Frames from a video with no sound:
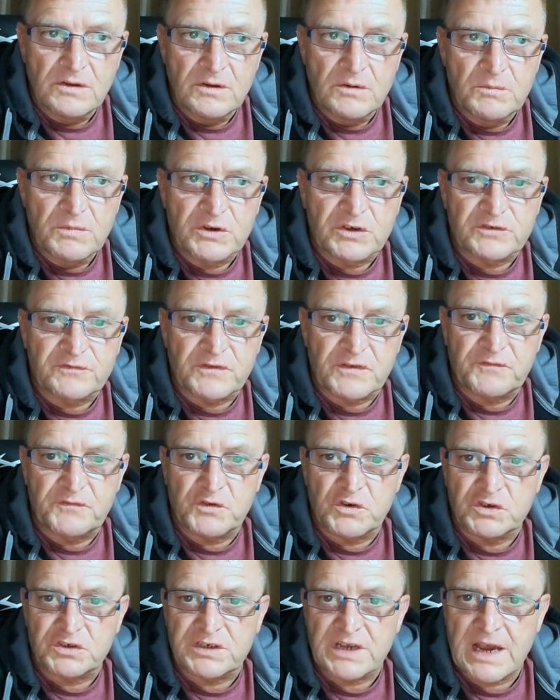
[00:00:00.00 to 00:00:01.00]
Because for the
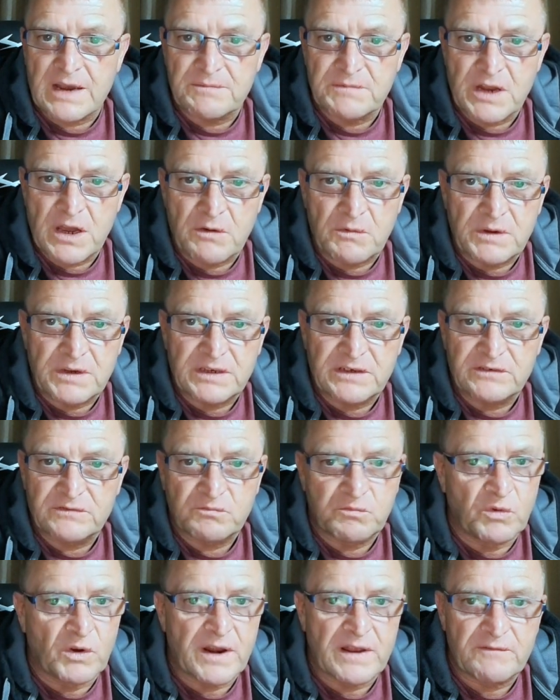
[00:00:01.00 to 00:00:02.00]
first time now in his
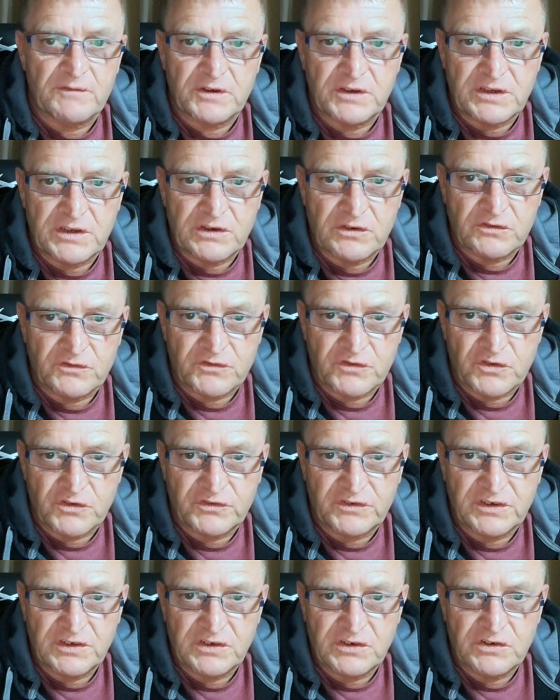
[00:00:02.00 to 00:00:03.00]
whatever years,
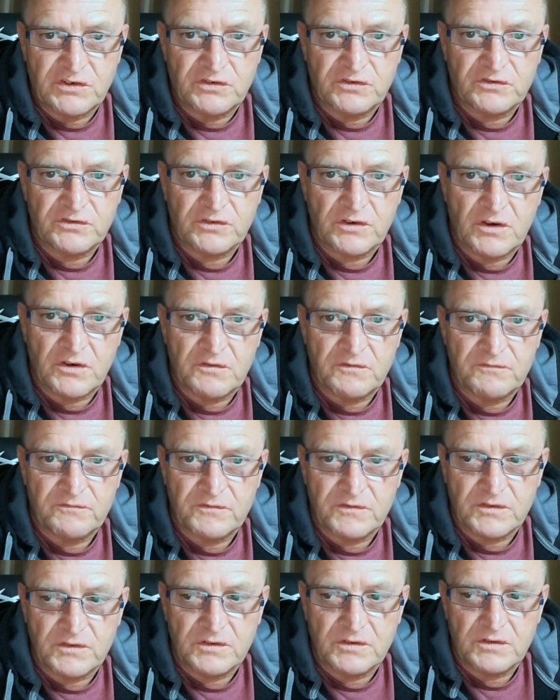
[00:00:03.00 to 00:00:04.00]
30 years of
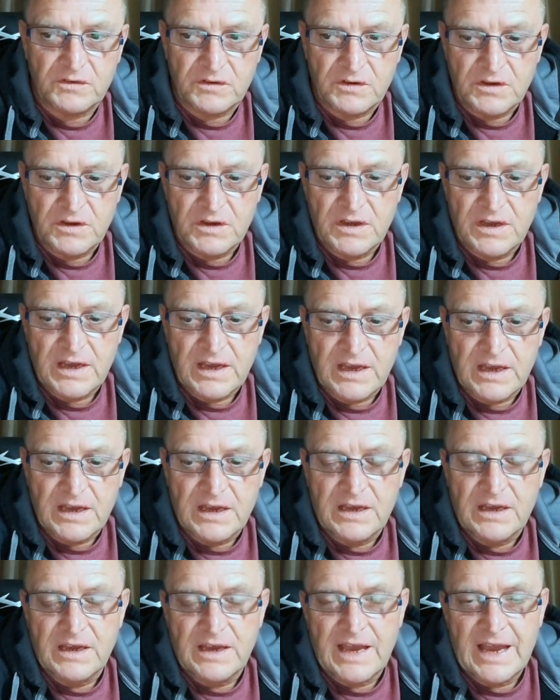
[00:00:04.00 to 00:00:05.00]

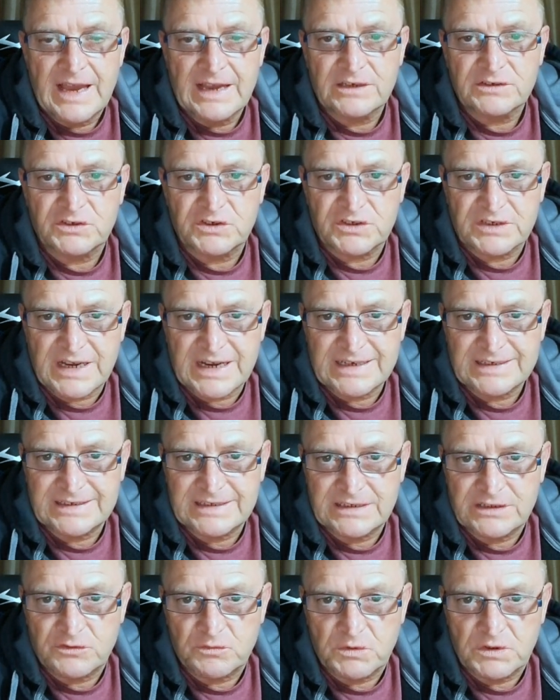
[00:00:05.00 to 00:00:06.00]
exercising
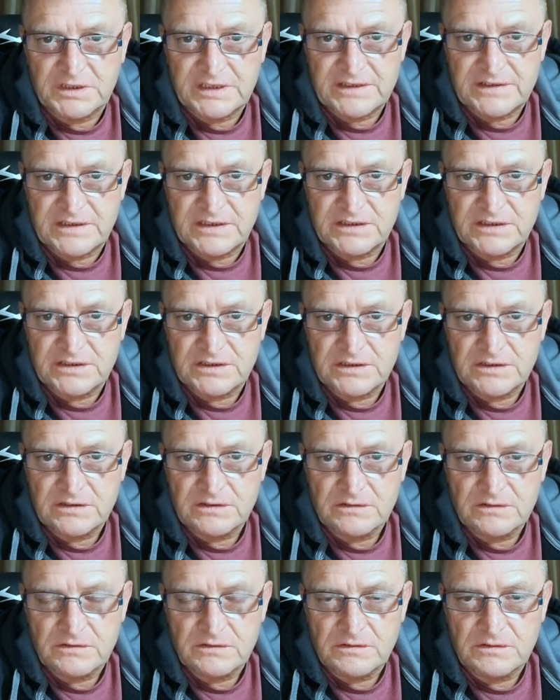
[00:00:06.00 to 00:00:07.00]
his will in this
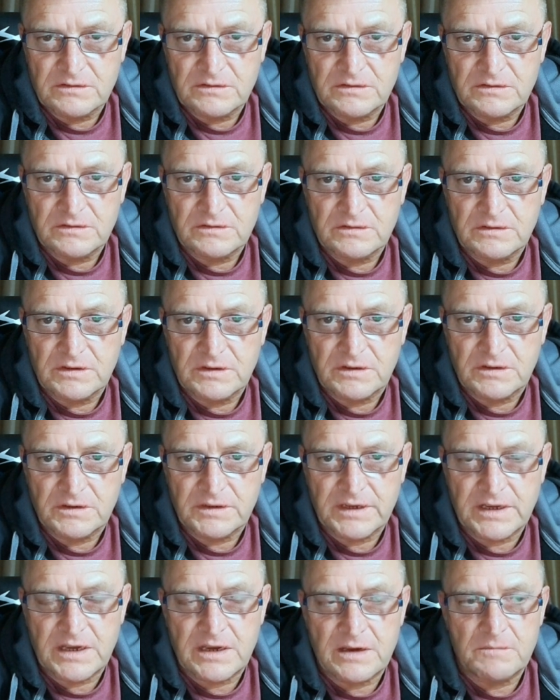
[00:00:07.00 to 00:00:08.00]

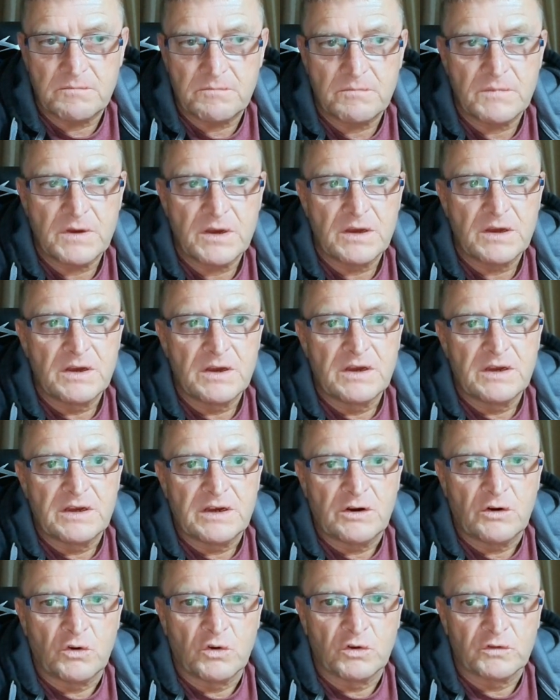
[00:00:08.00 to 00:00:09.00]
game,
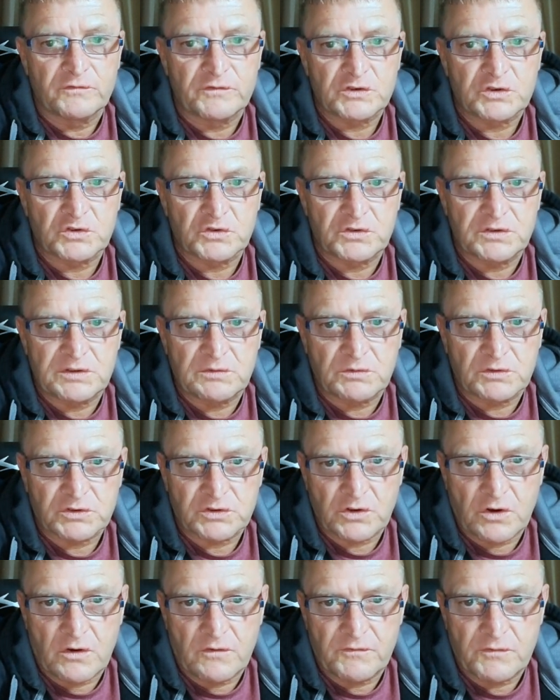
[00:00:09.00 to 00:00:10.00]
all of a sudden he wants
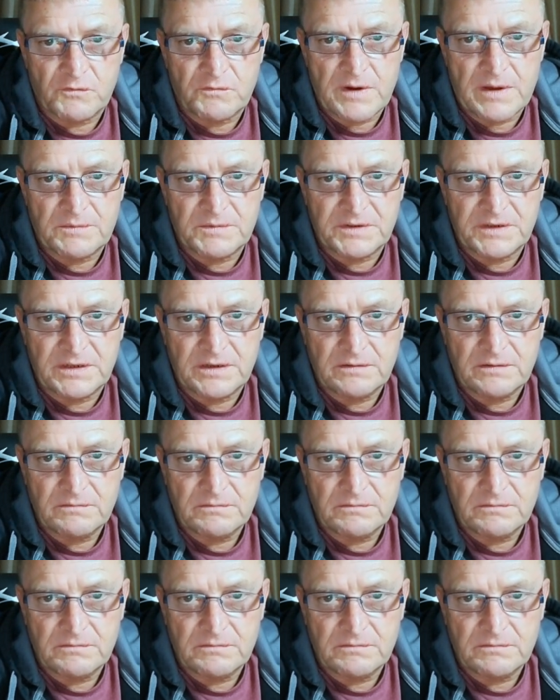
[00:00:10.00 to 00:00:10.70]
to offer remedy.